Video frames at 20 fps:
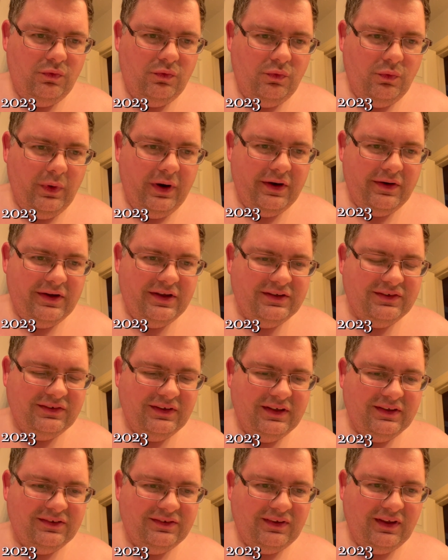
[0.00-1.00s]
where he
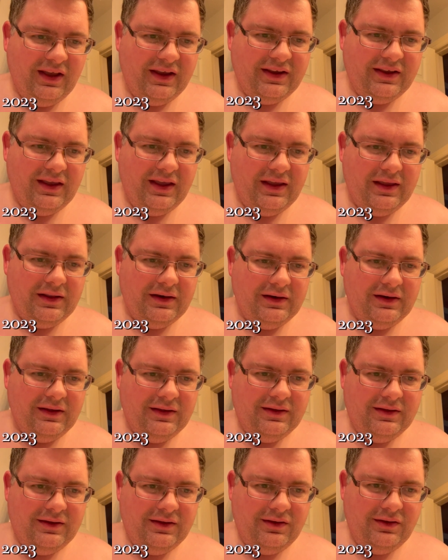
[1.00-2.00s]
says I can
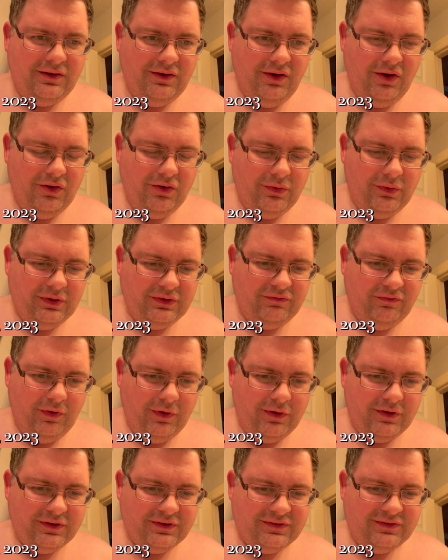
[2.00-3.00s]
go as
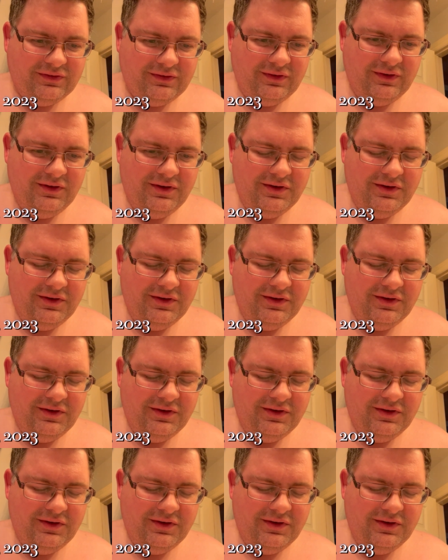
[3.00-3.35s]
far as